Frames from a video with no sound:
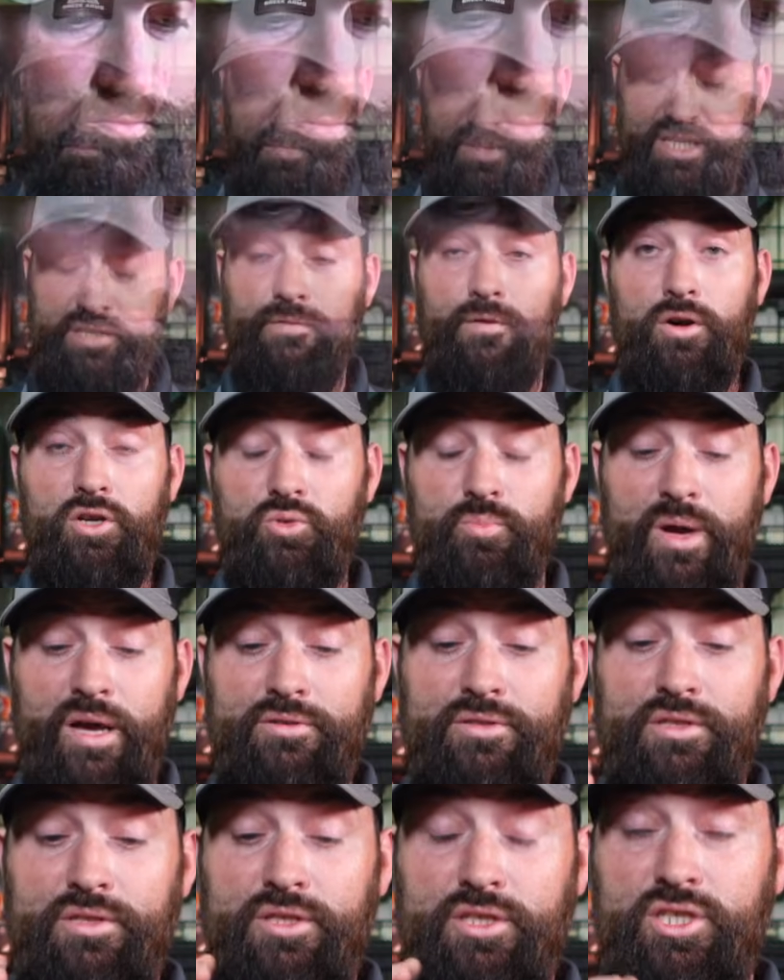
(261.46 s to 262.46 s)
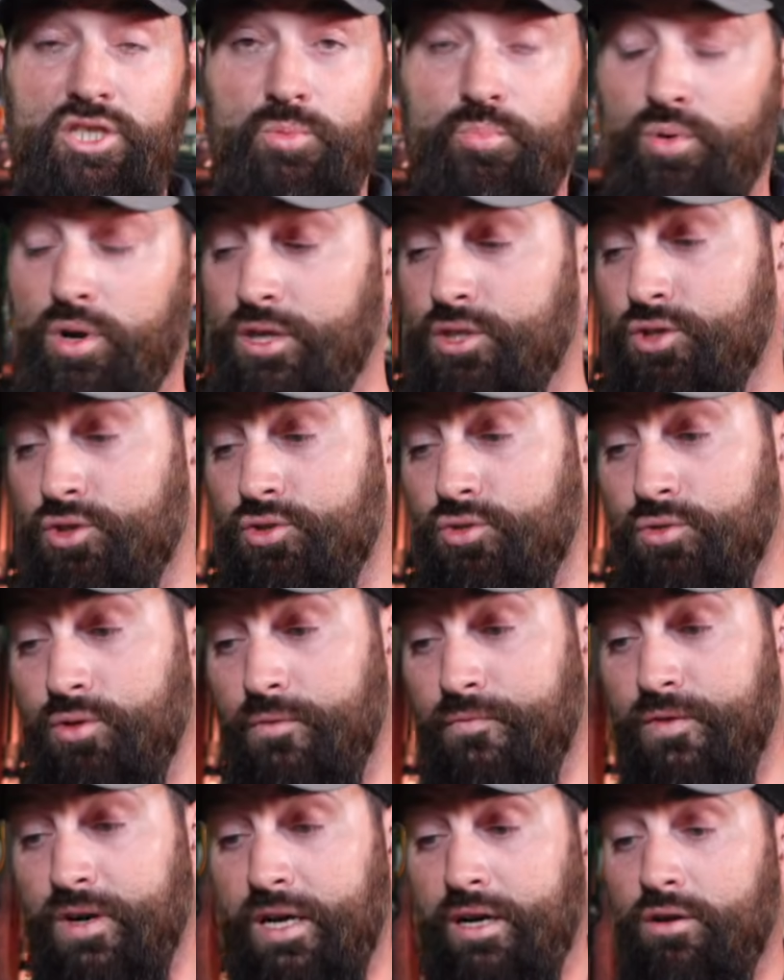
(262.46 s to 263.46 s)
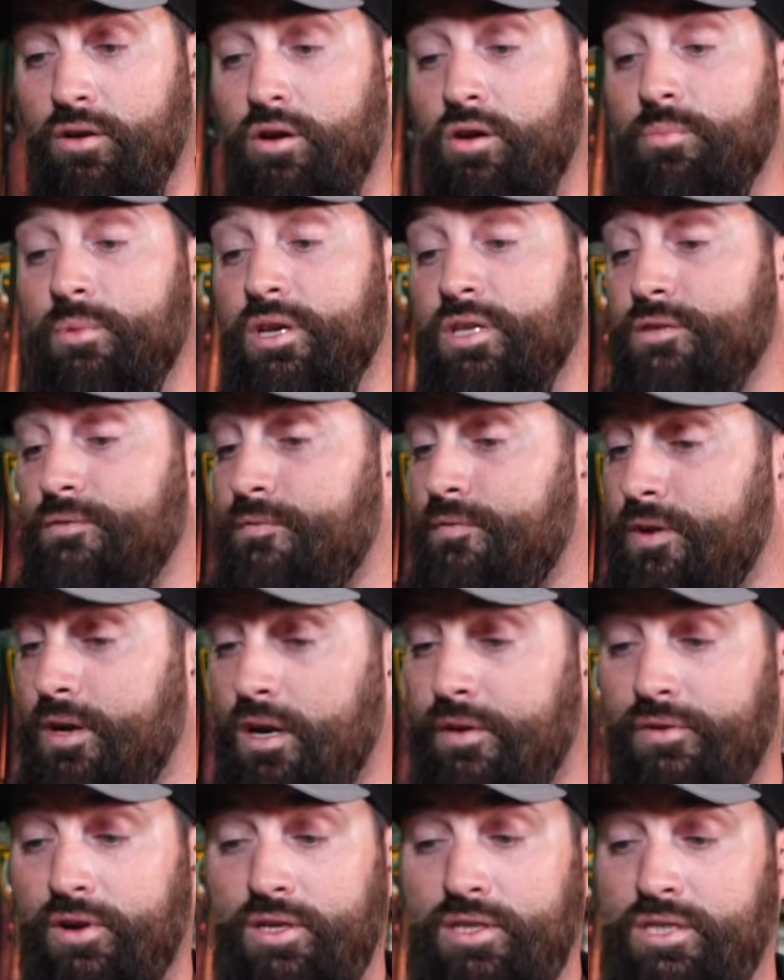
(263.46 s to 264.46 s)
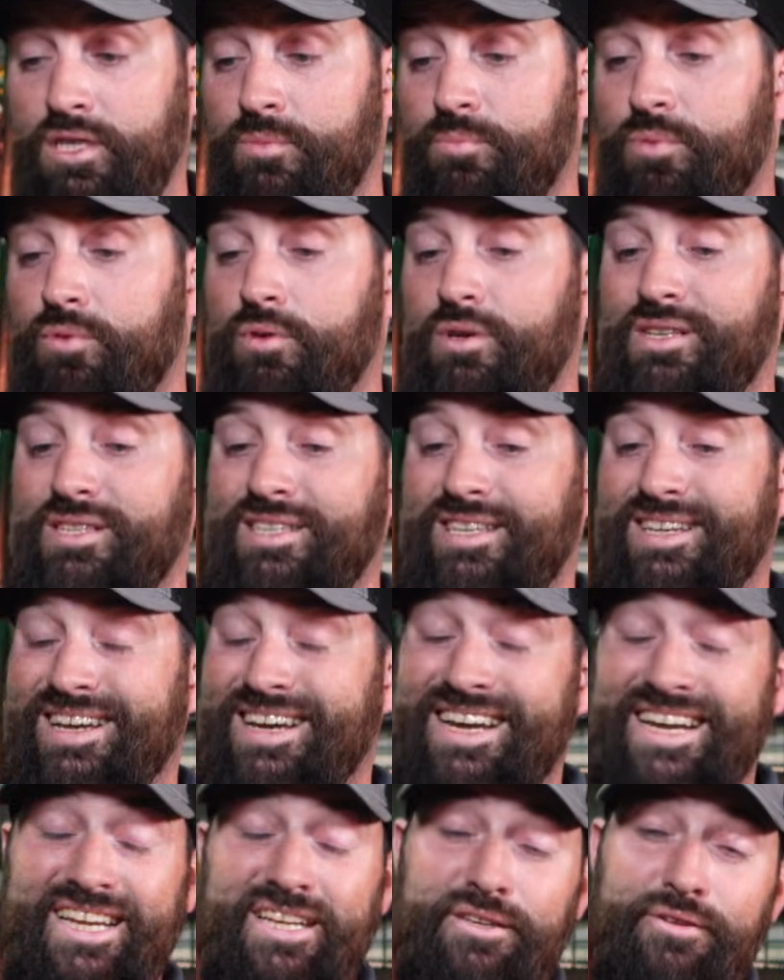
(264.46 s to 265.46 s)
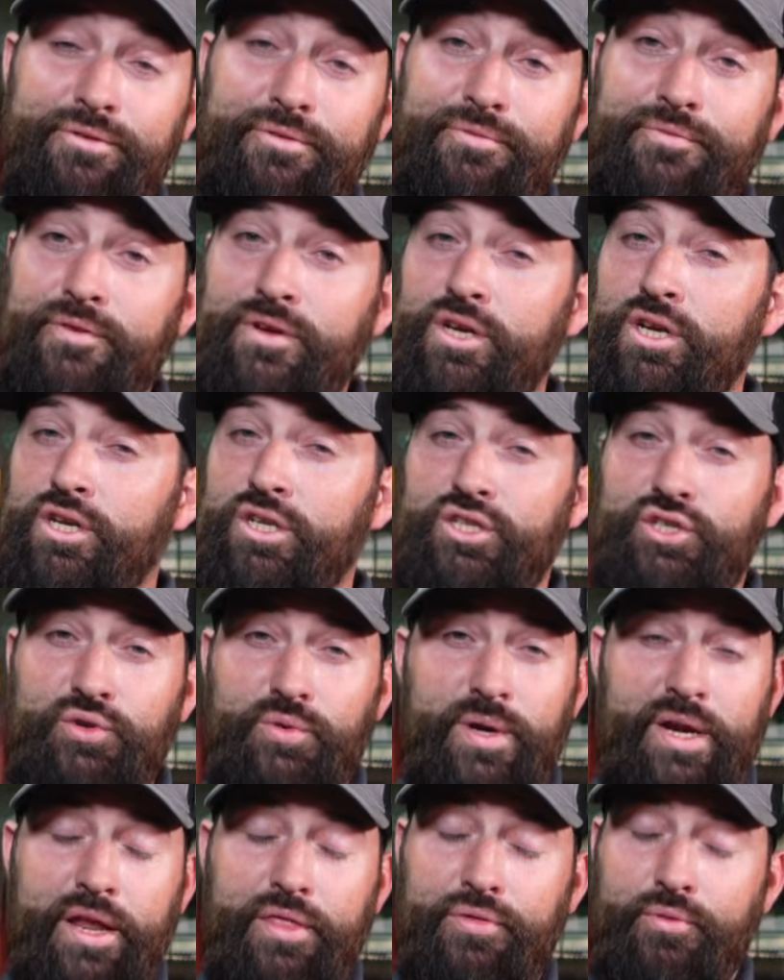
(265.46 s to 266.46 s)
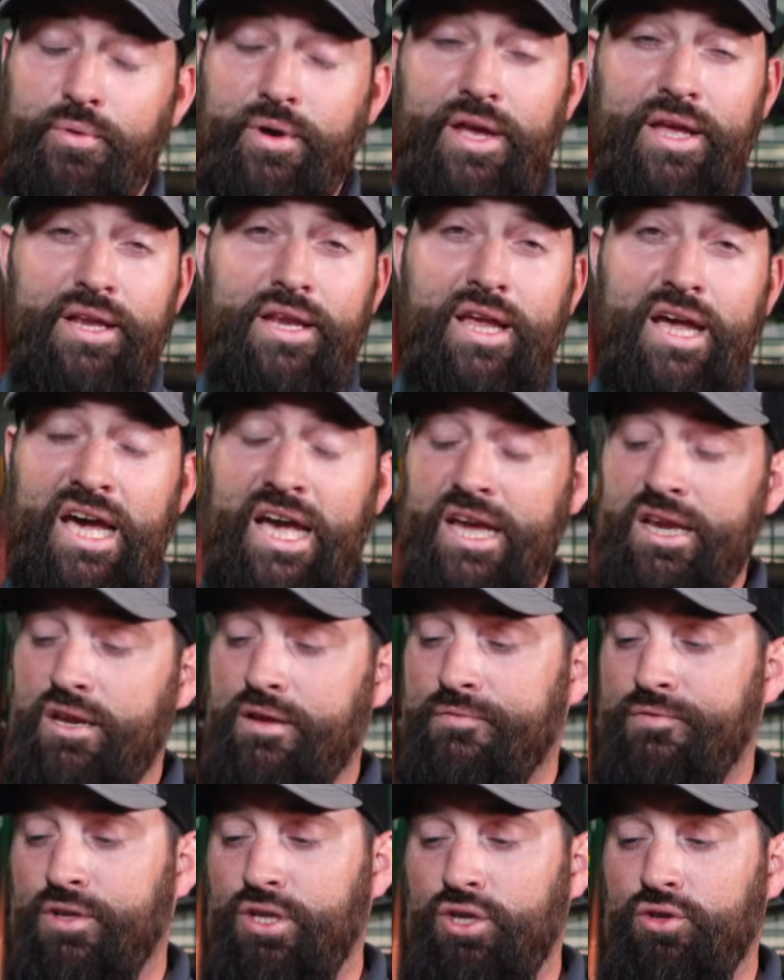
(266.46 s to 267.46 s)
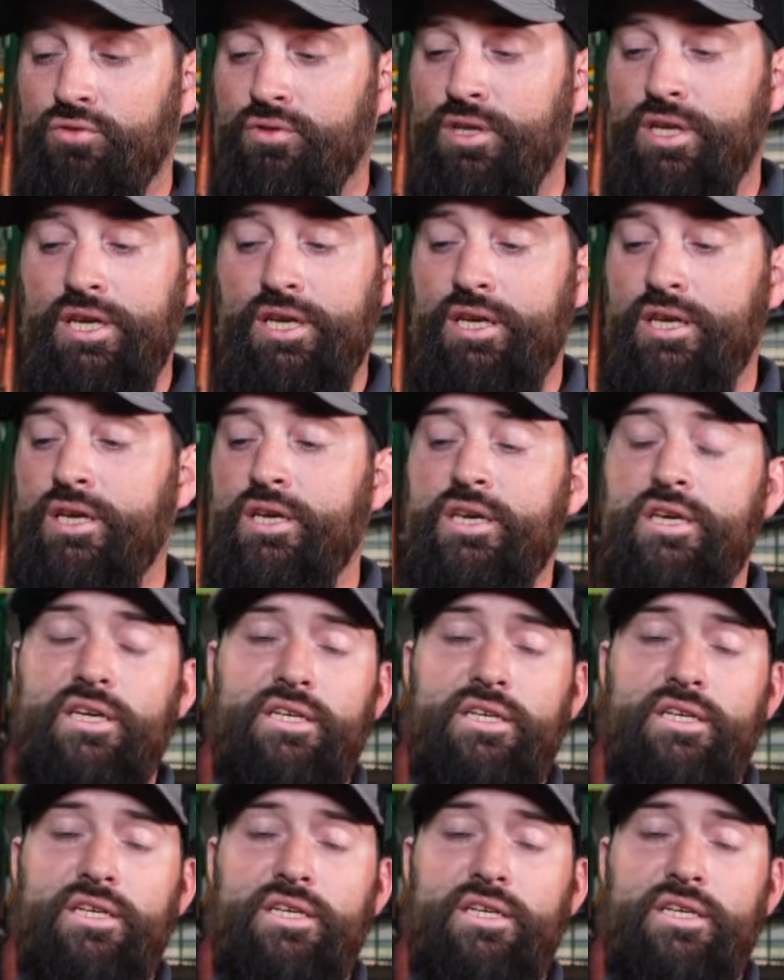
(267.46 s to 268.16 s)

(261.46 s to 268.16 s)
As far as mounting the suppressor to the firearm, it's very, very simple. It's kind of direct thread, kind of QD.